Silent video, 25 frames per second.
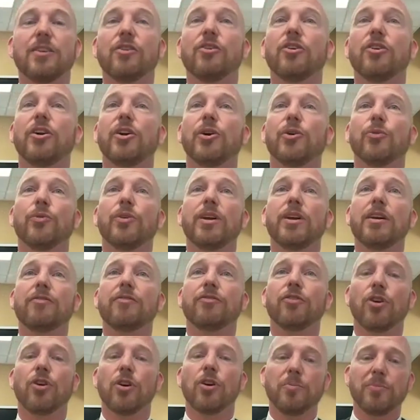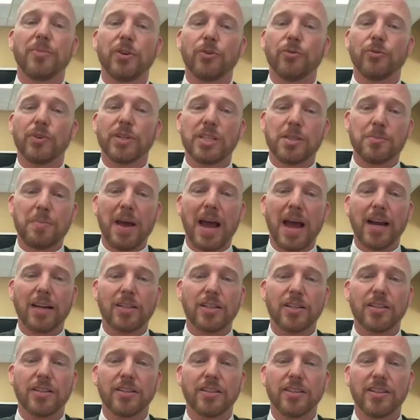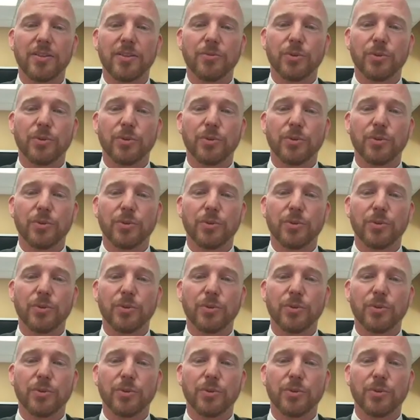It reaffirmed the respect